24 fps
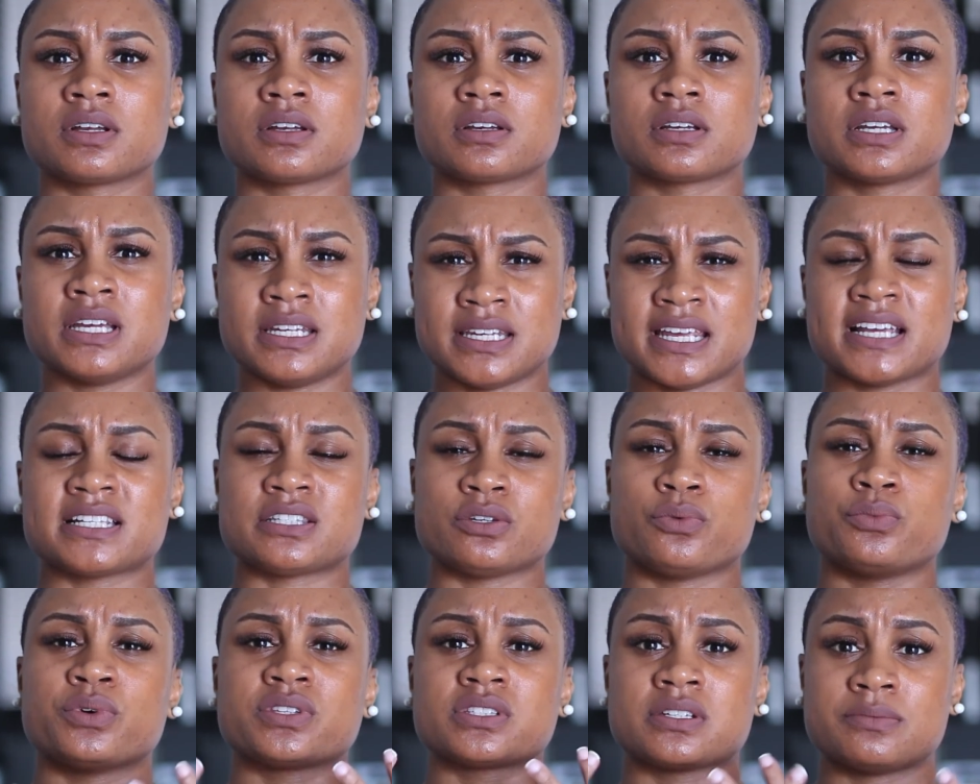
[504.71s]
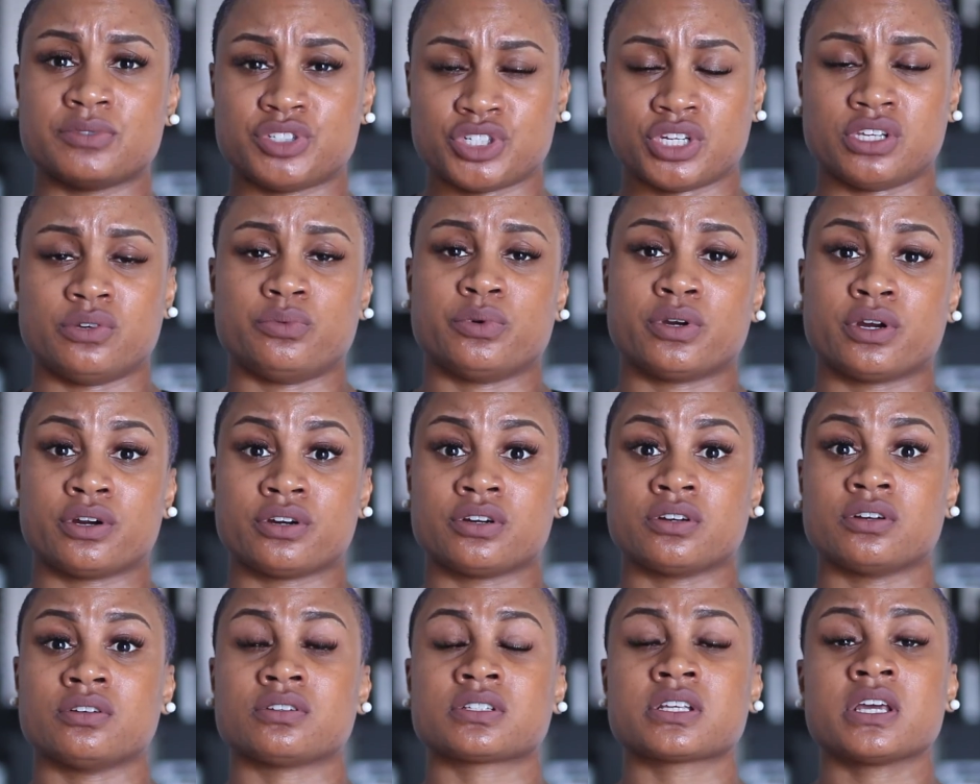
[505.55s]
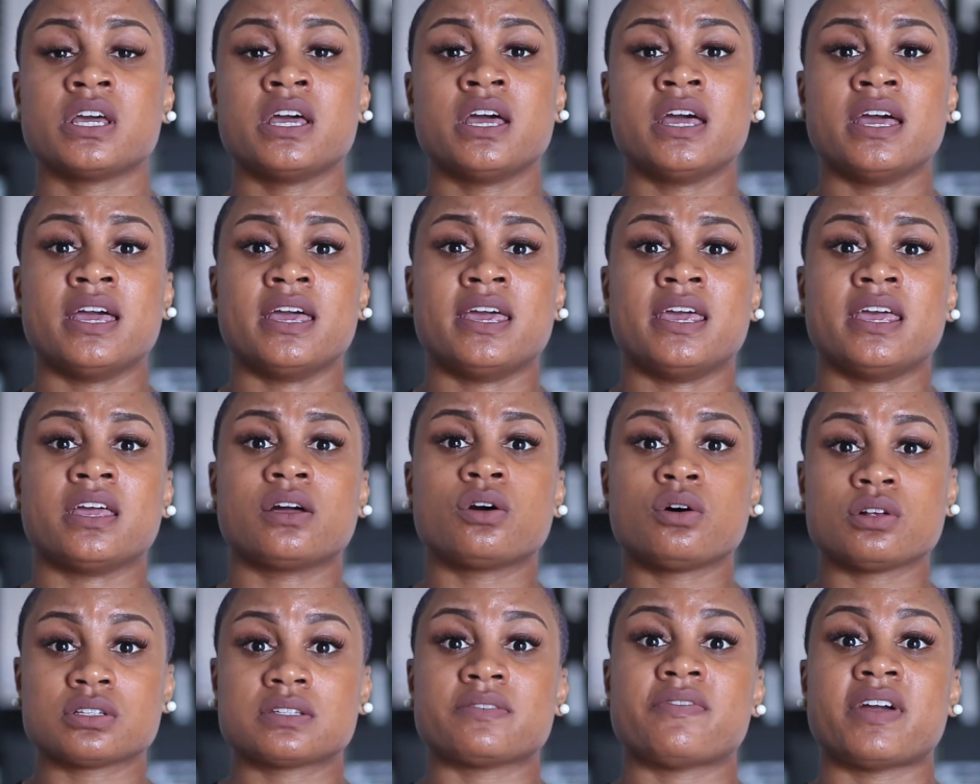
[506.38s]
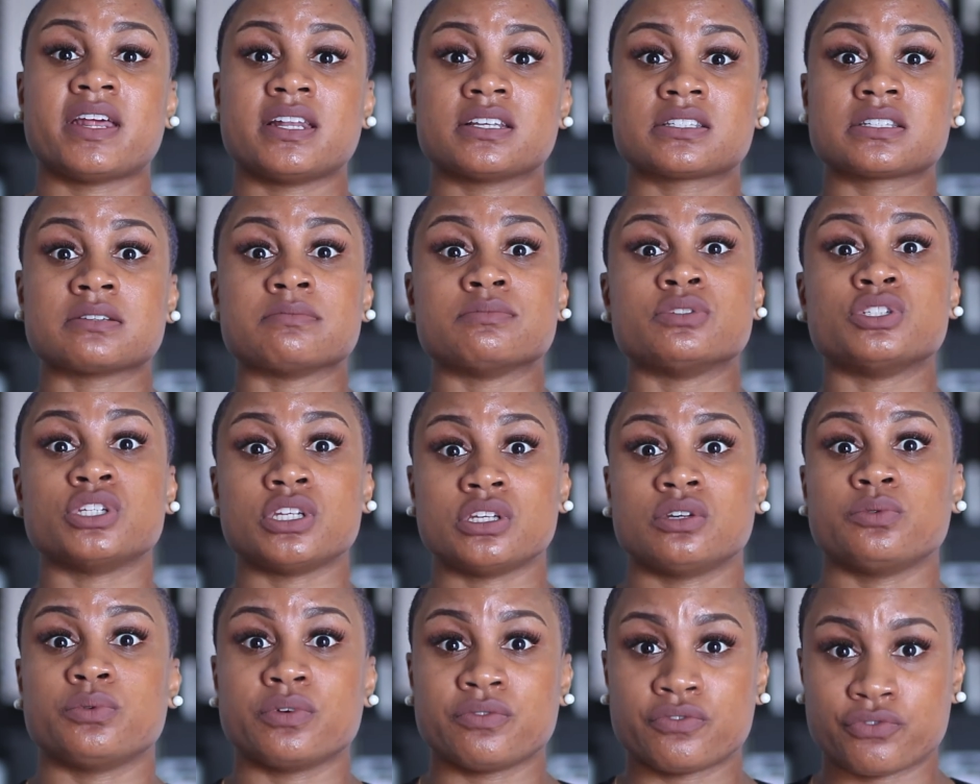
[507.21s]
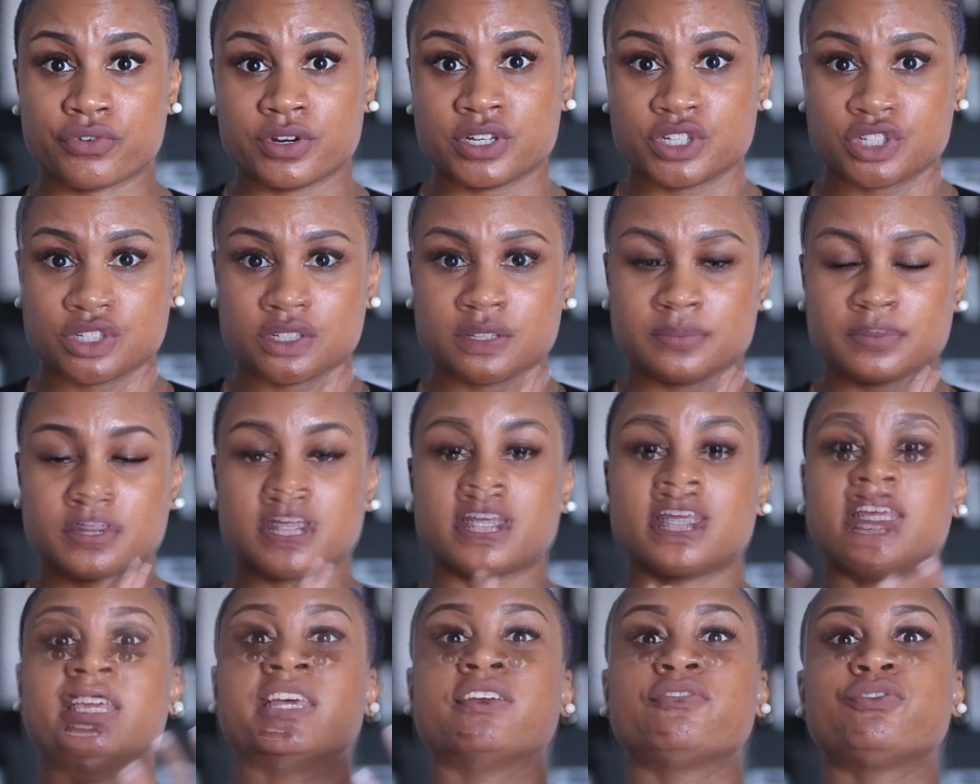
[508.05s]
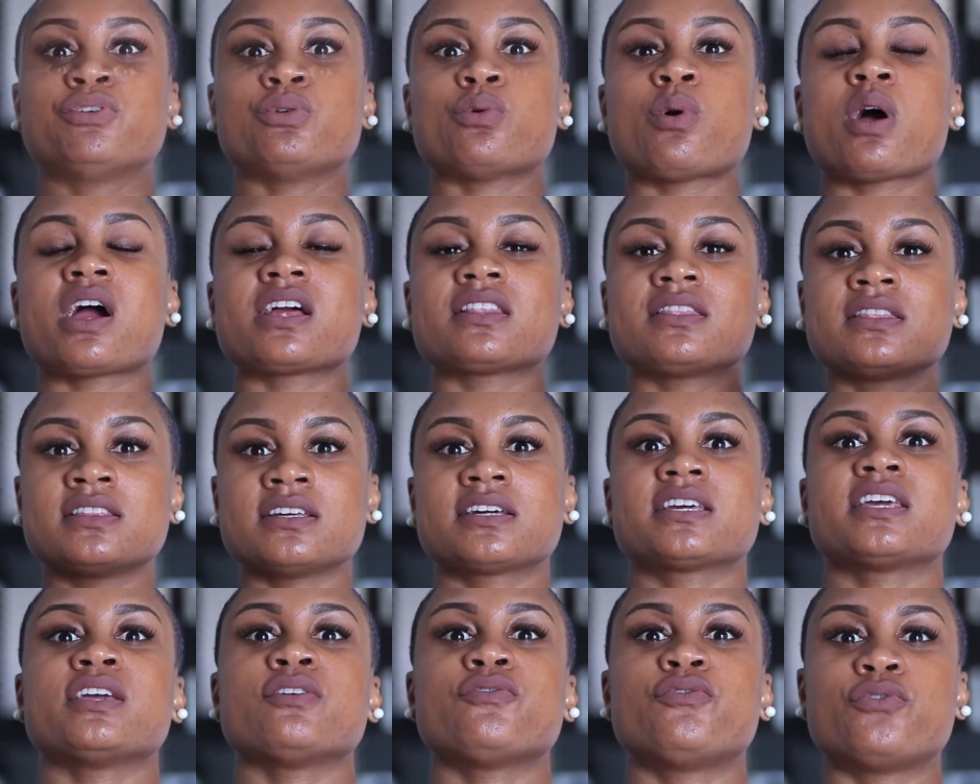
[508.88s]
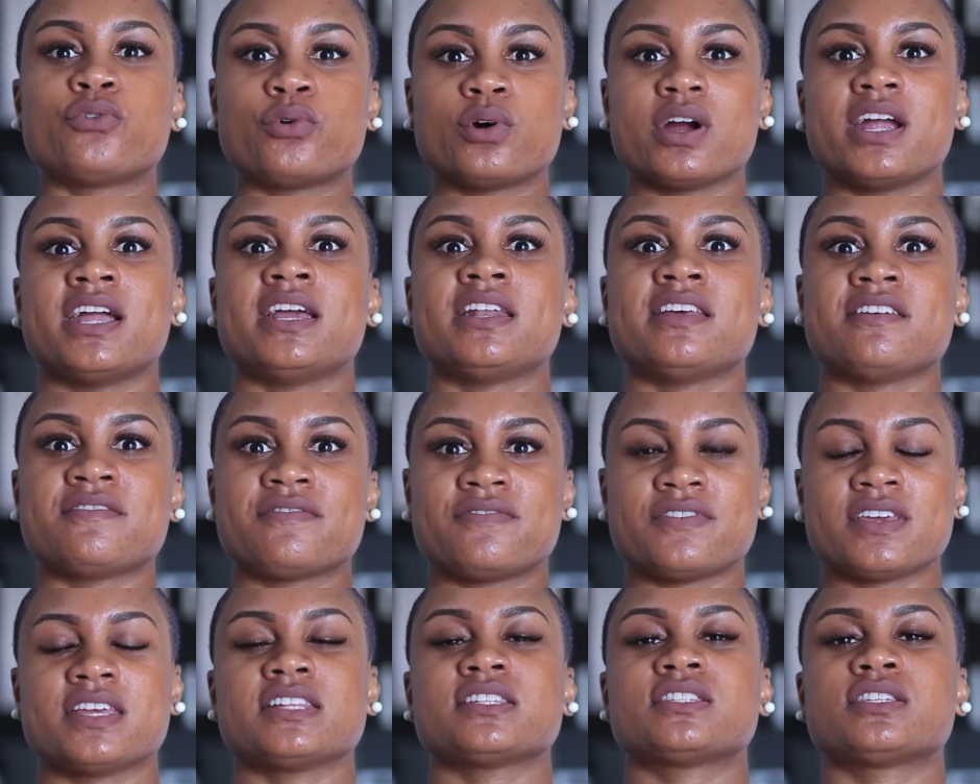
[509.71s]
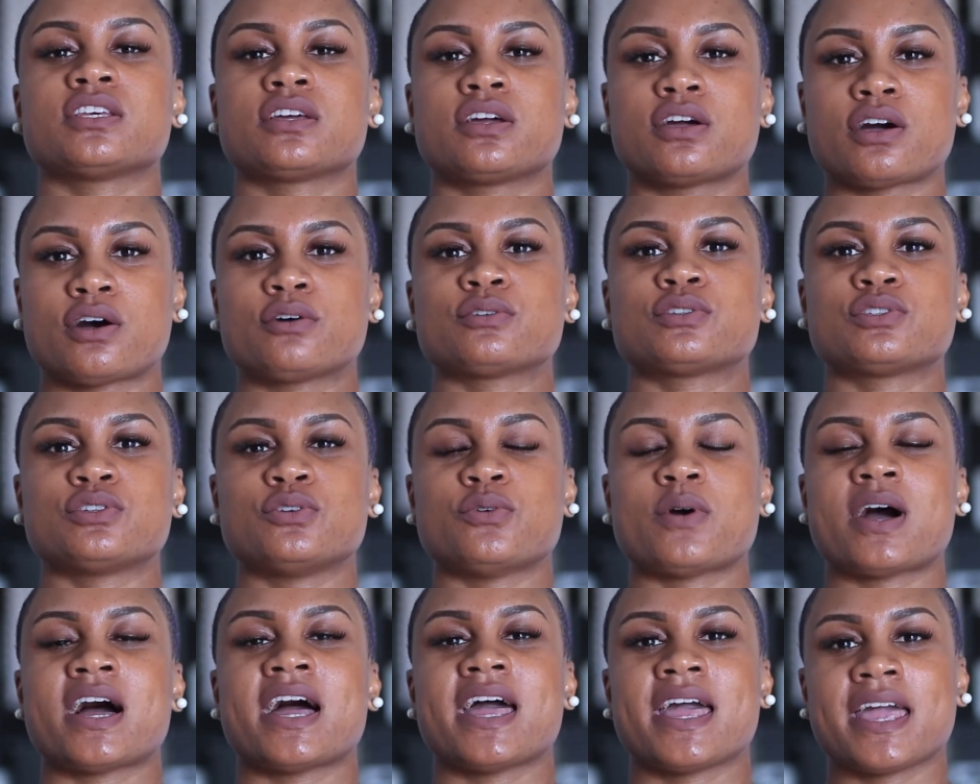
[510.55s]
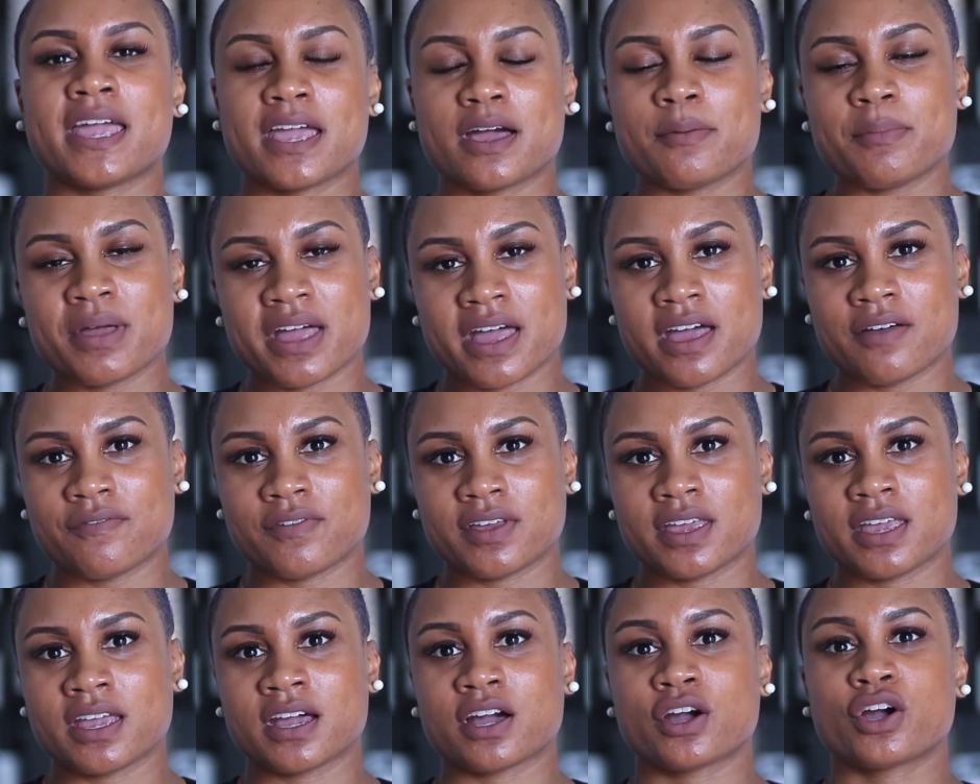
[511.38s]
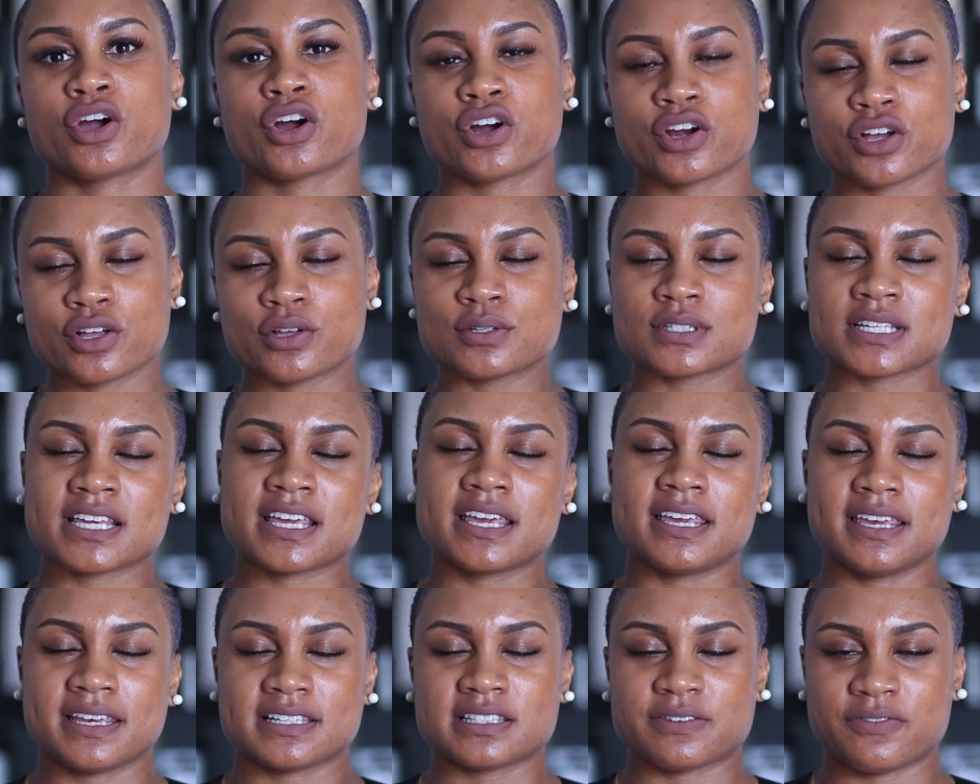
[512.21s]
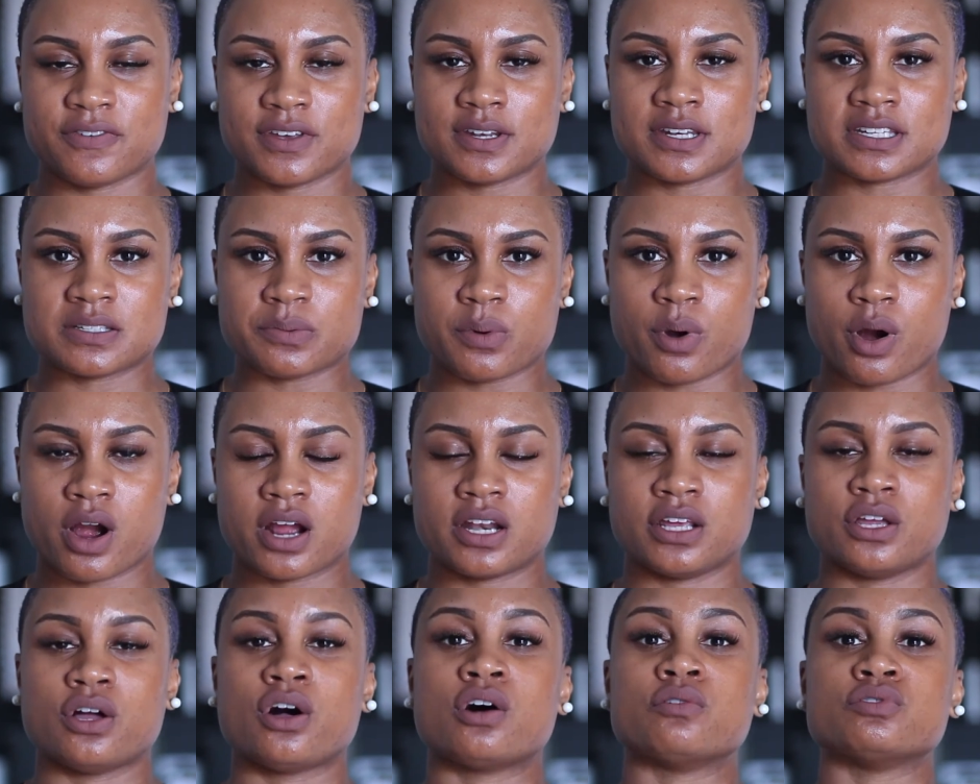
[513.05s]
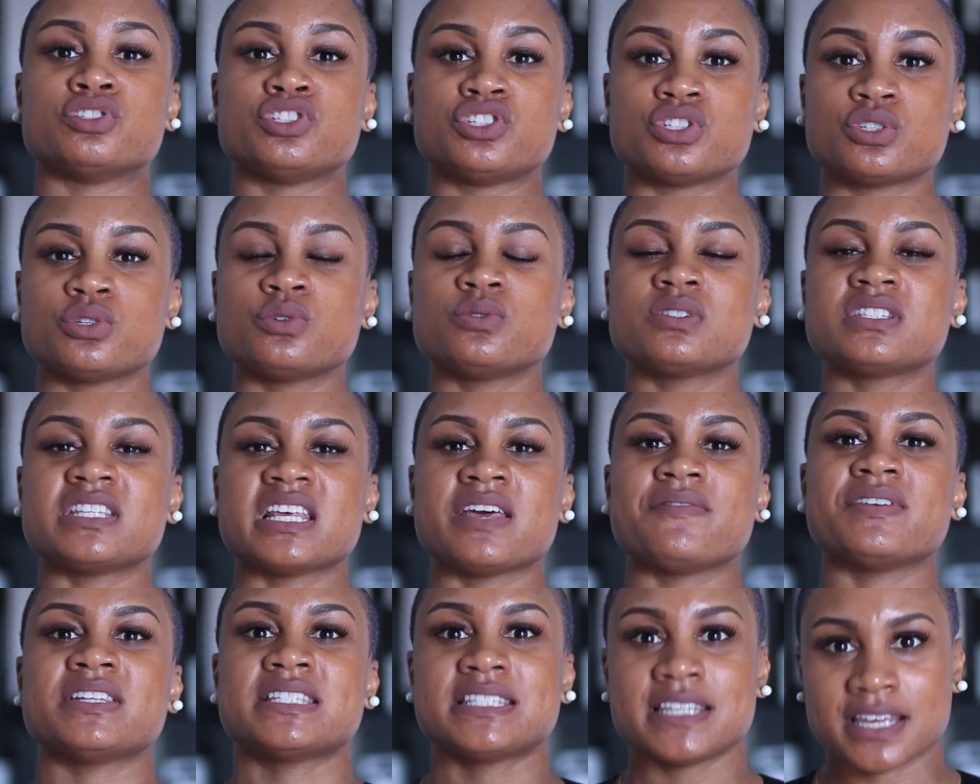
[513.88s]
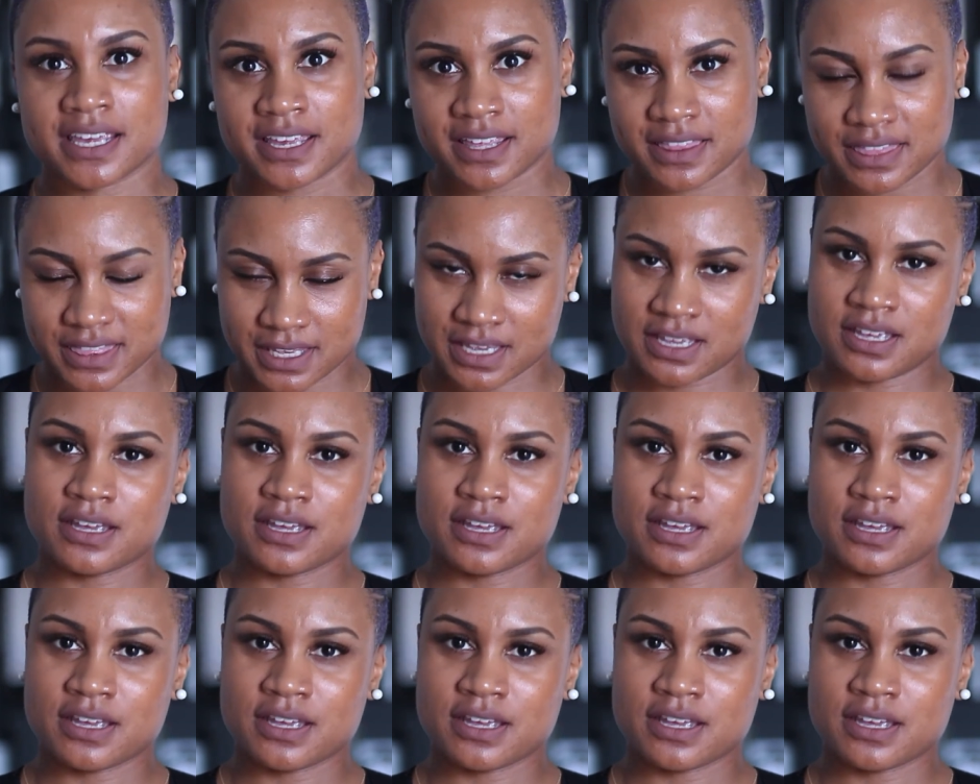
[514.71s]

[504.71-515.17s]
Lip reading: connected with some genuine girls and cultivated some genuine friendships. If you are looking for an event to go to, I am having Curls and Kicks Fitness Party on June 17th.